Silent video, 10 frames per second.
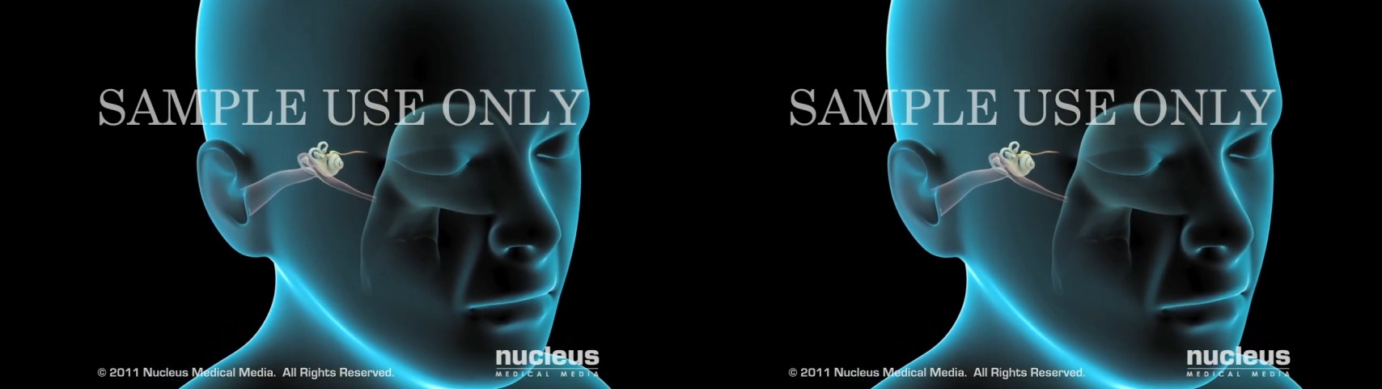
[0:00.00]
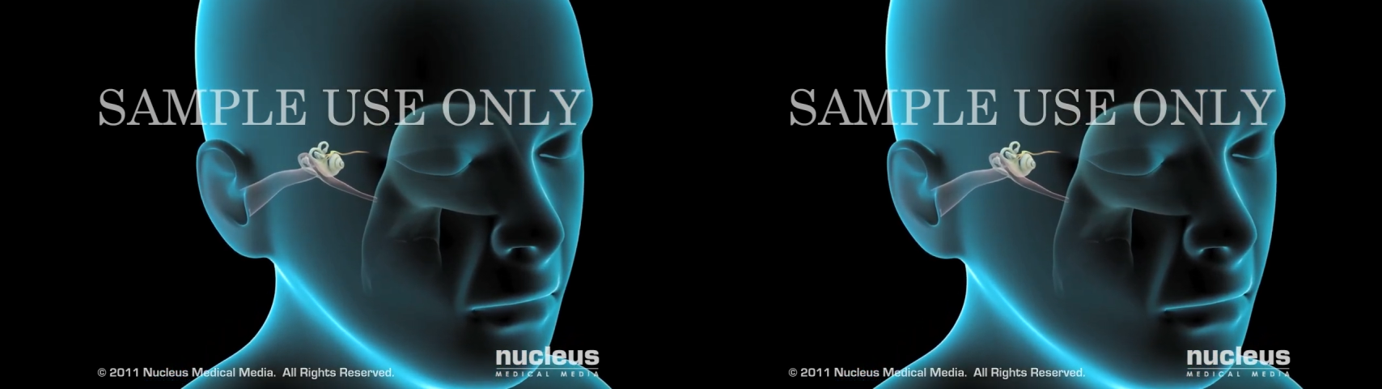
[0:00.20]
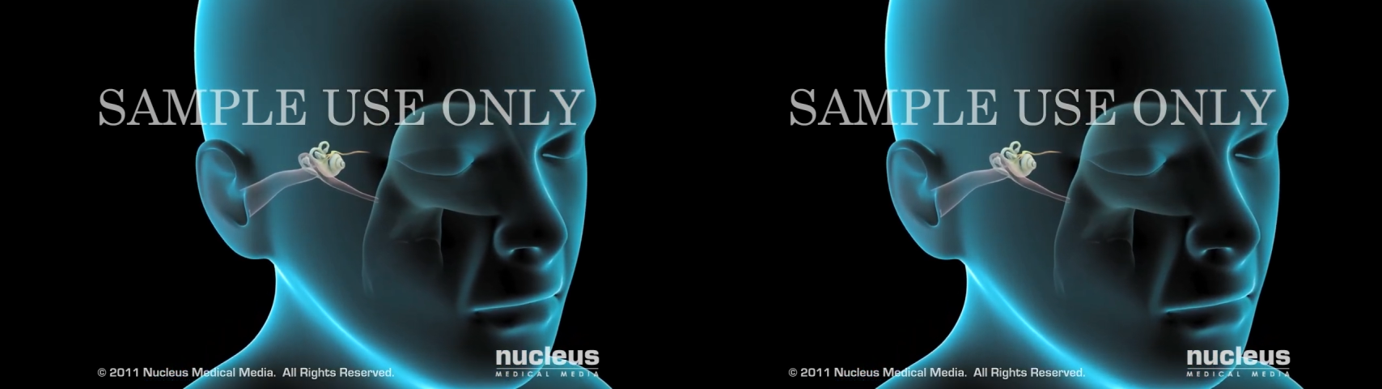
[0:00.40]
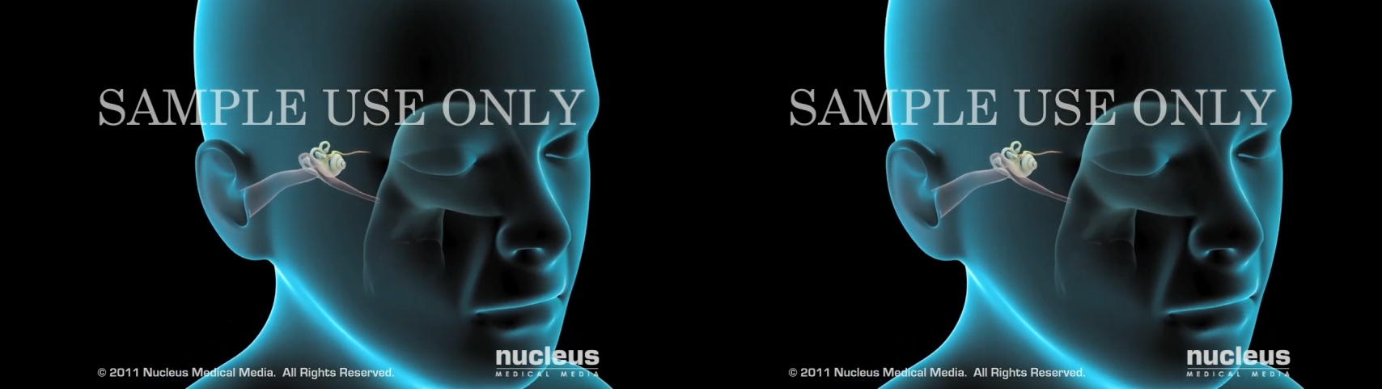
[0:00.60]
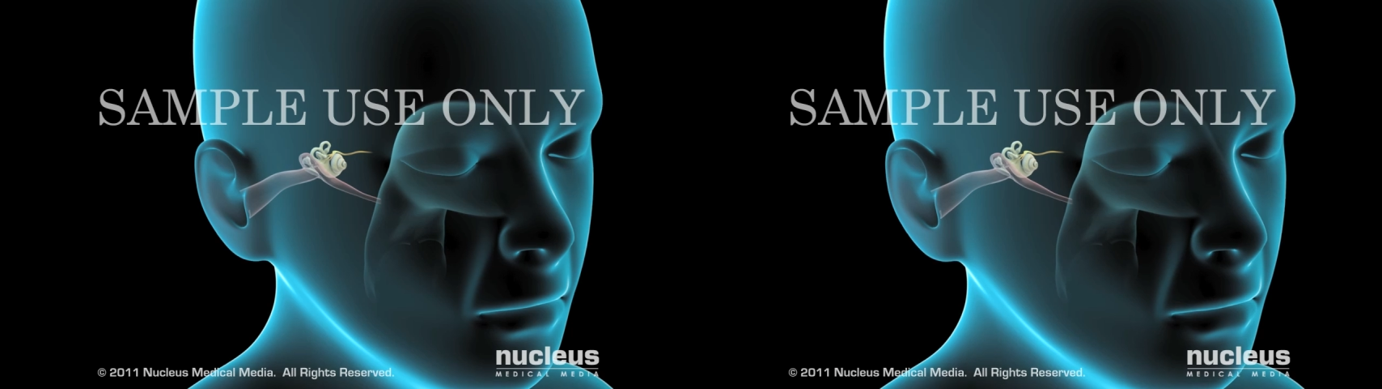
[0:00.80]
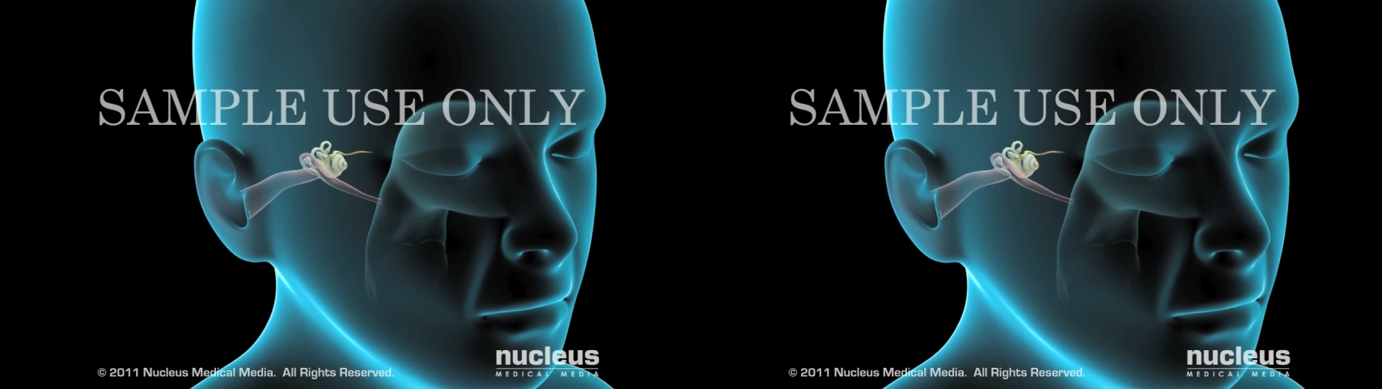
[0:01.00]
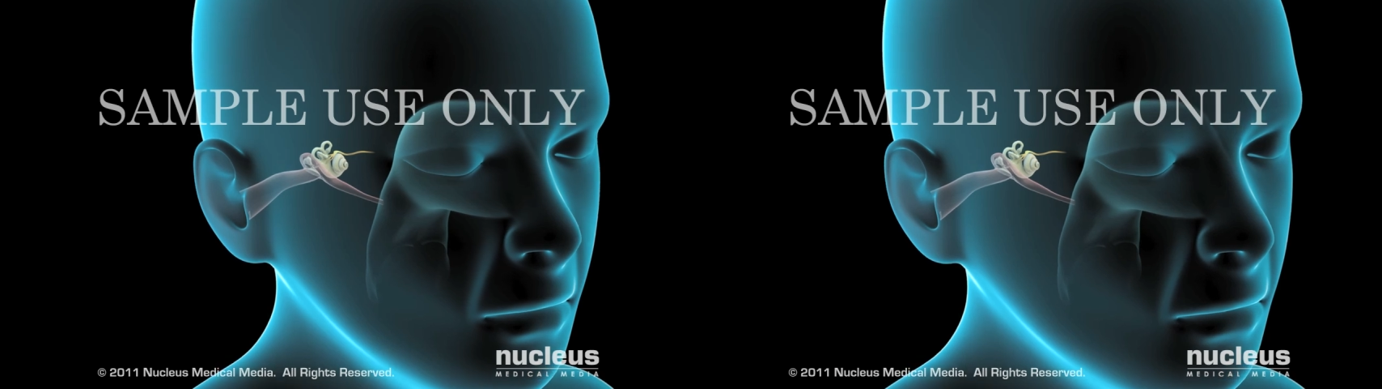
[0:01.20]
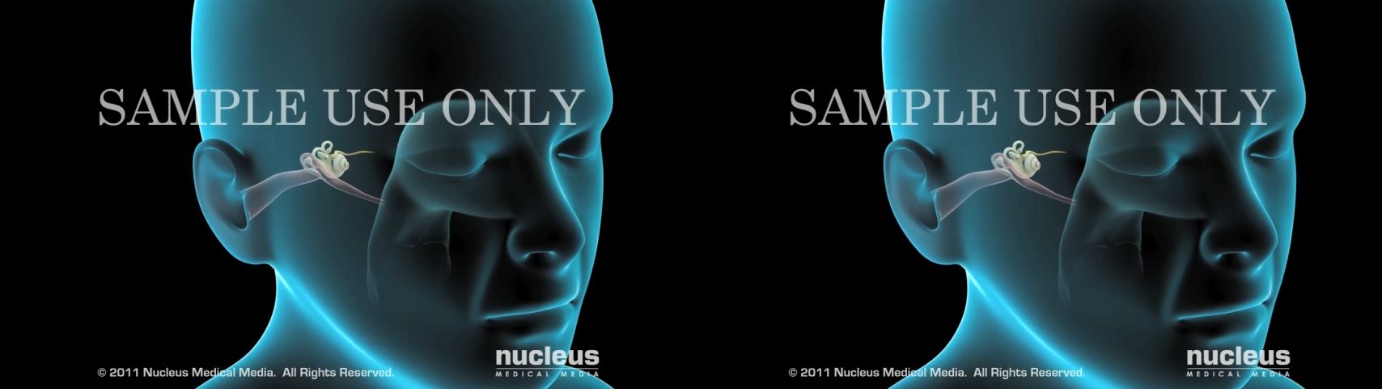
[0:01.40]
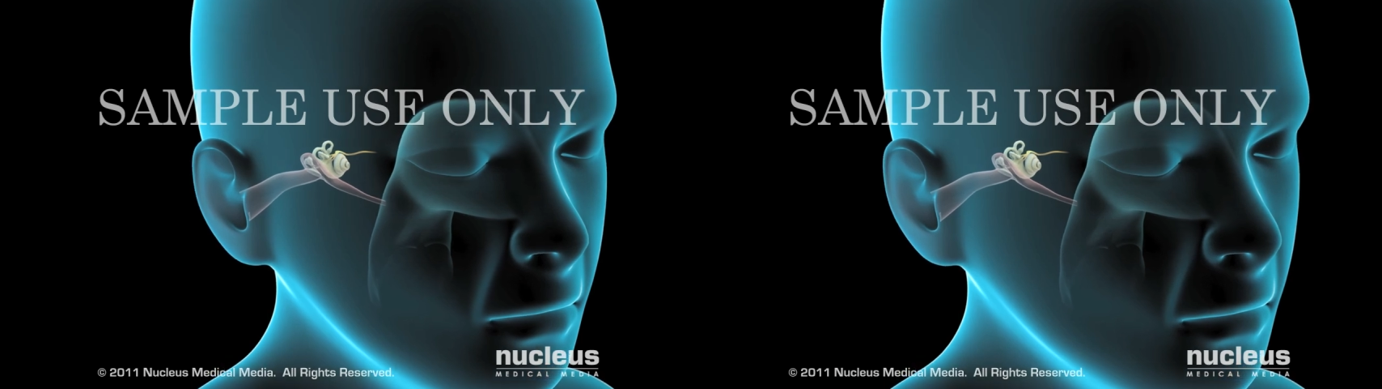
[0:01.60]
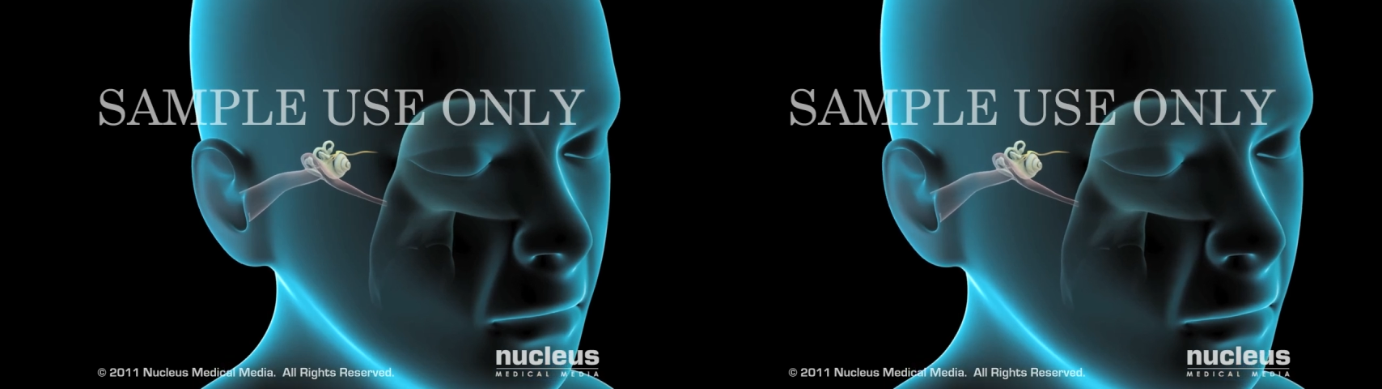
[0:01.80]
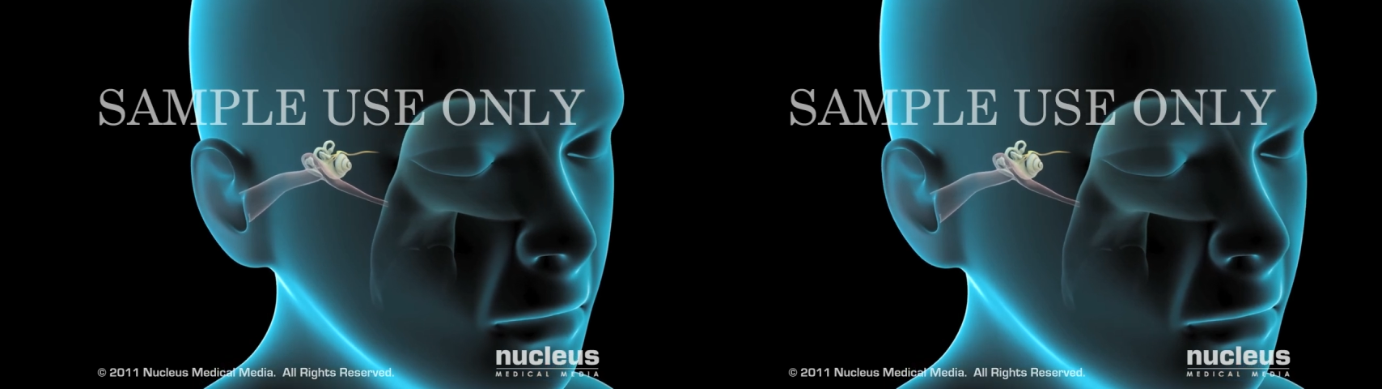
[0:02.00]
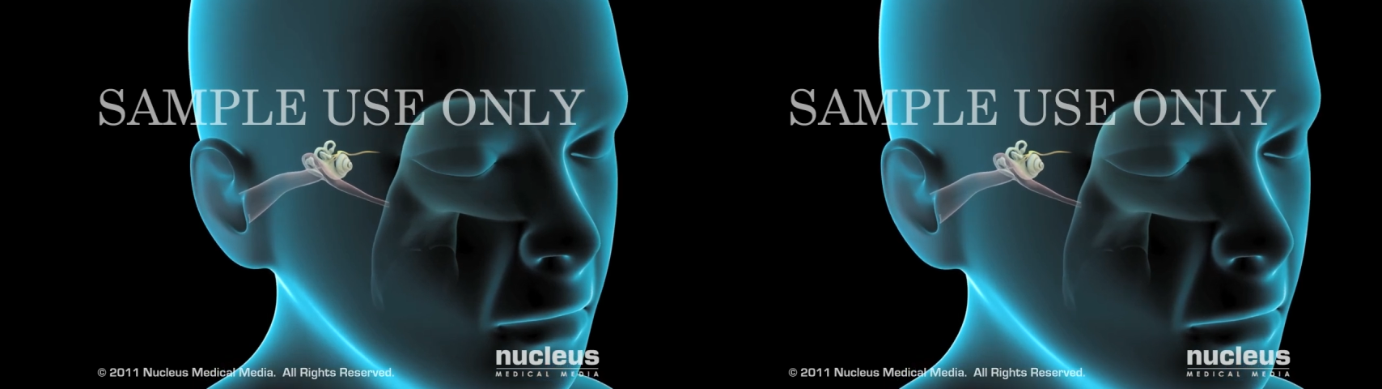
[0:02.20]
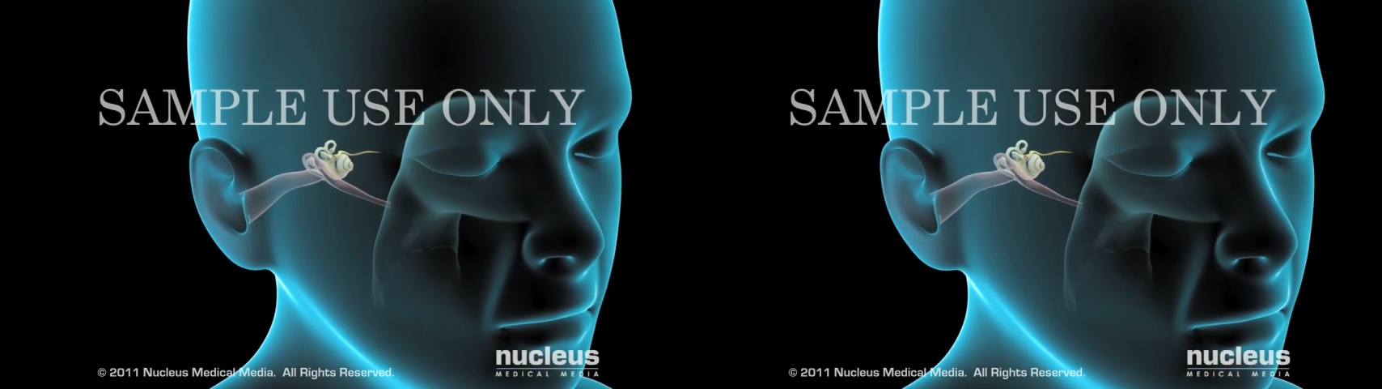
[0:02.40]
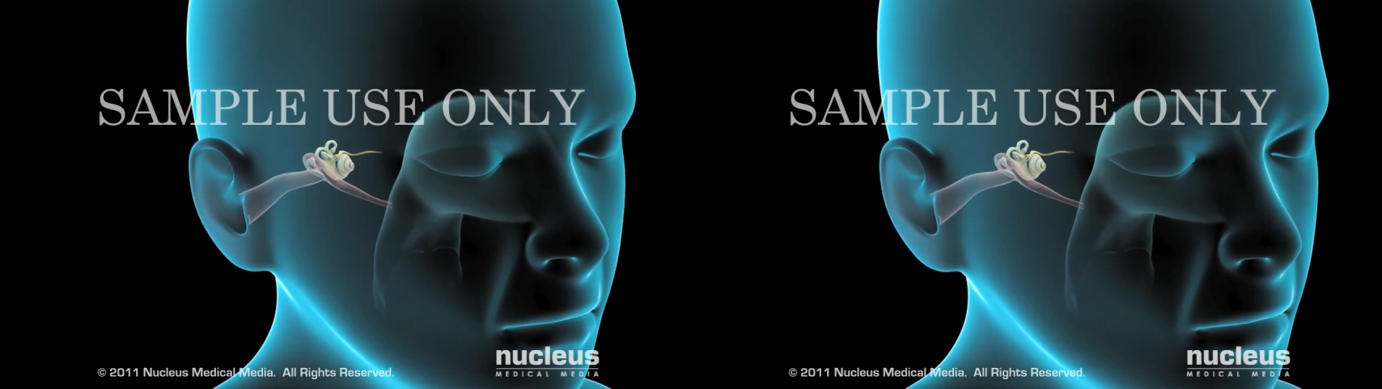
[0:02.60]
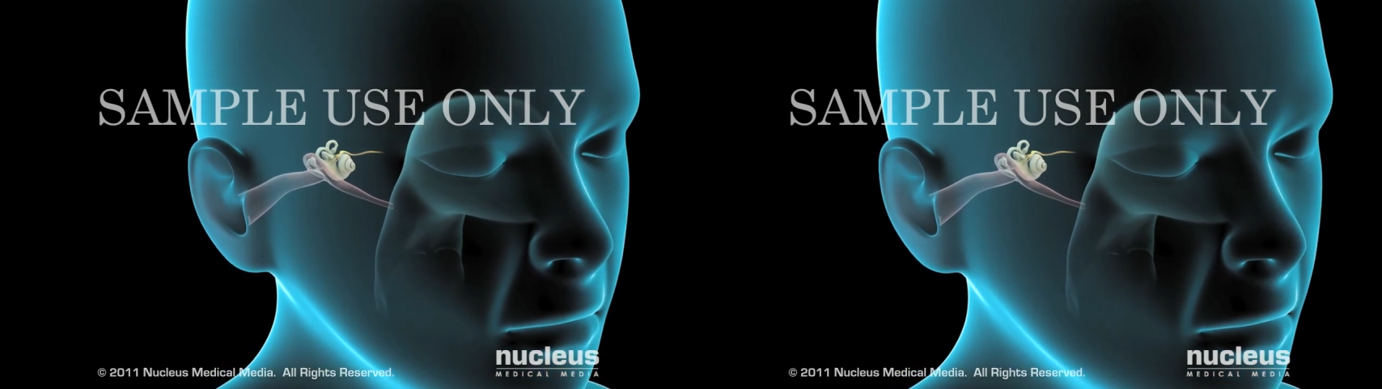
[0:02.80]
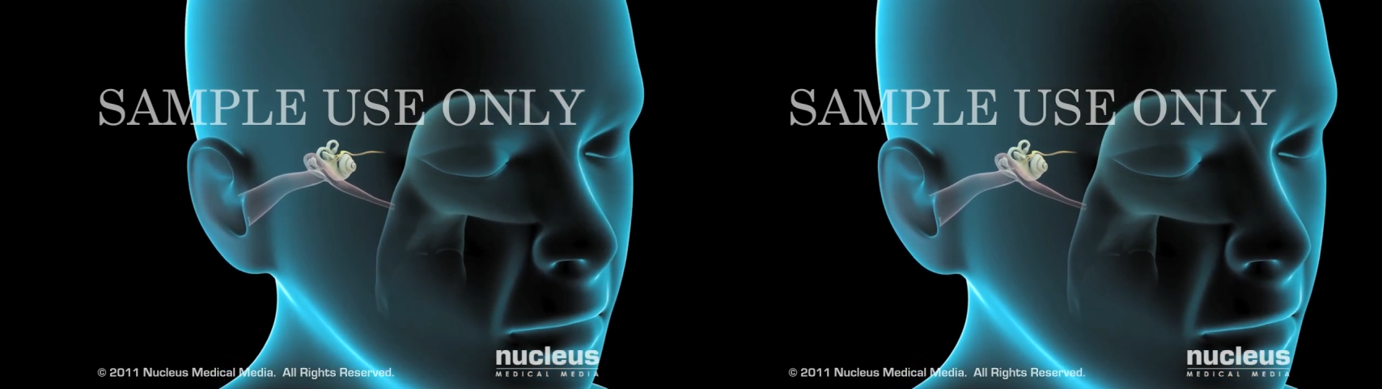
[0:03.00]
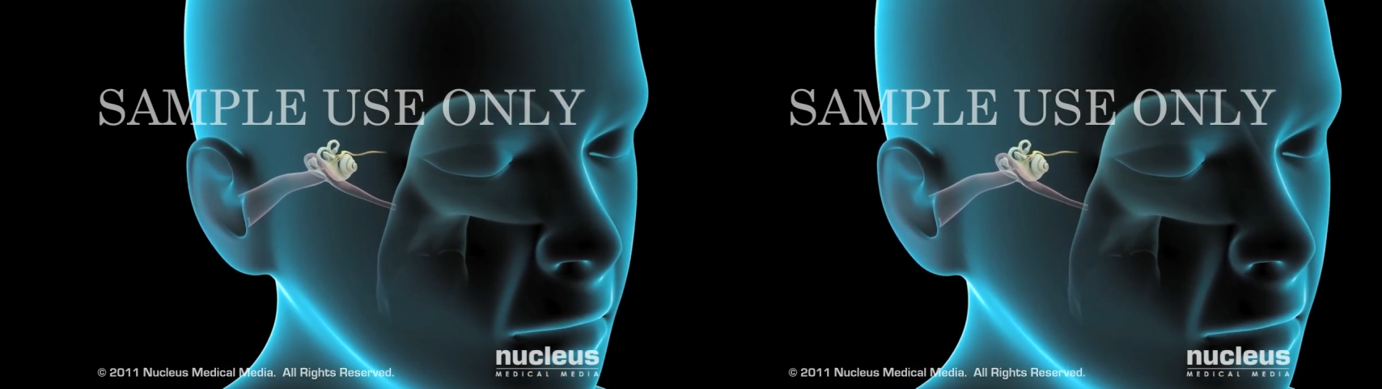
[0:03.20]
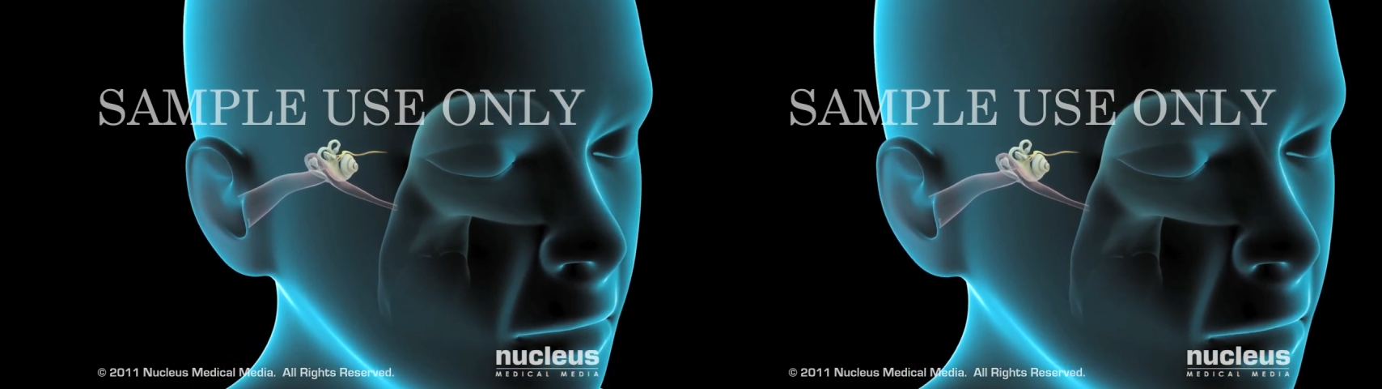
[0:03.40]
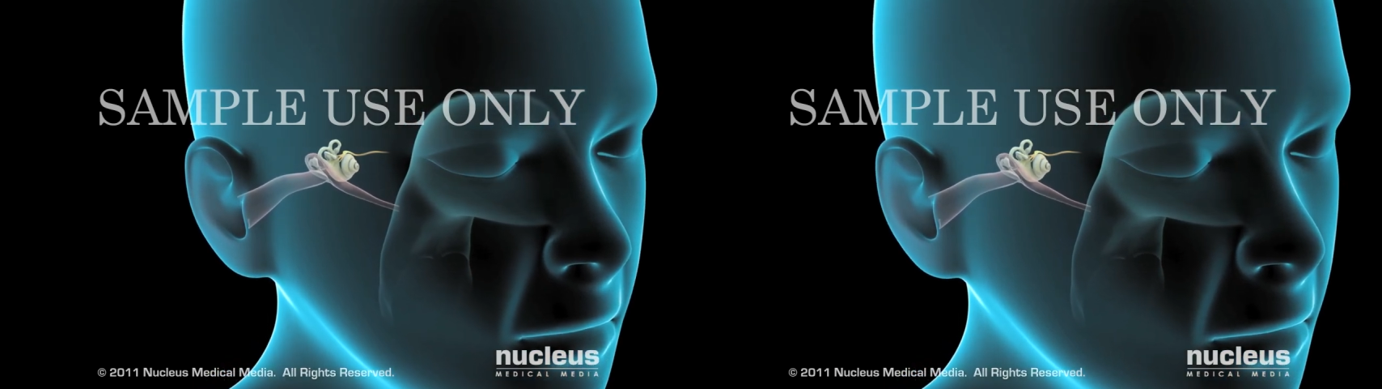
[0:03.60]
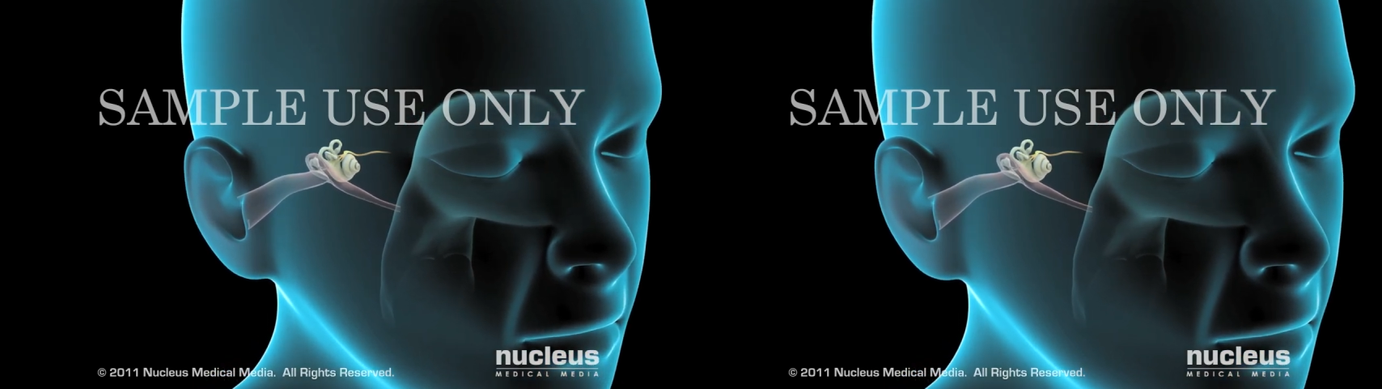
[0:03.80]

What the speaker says: (no speaker visible)